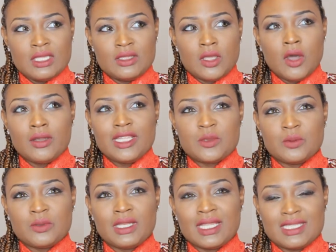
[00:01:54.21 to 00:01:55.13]
the Holy
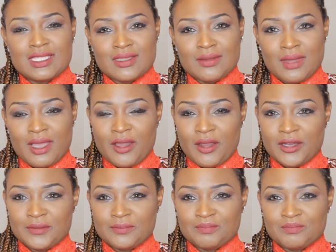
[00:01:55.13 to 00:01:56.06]
Spirit laid this on my
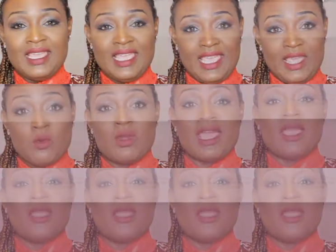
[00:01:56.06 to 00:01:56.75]
heart. And what I